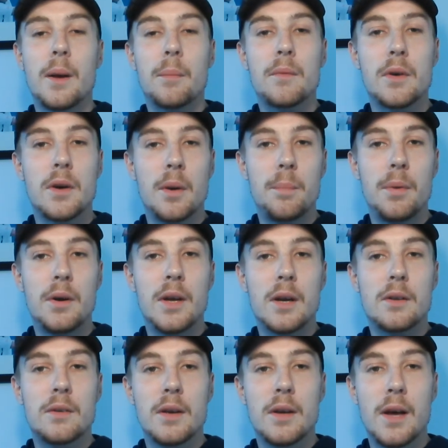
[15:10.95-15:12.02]
and I'm going to
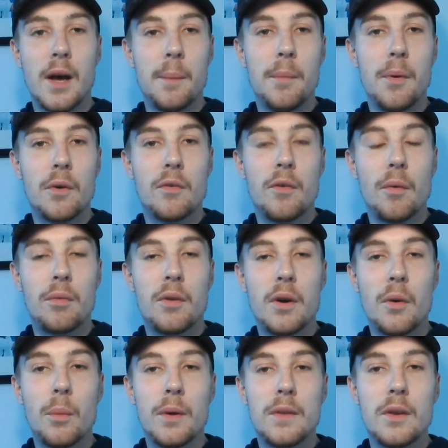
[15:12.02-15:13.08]
predict Muguruza
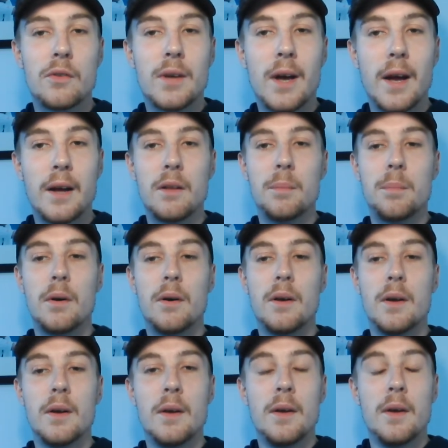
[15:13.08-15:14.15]
to win this title. But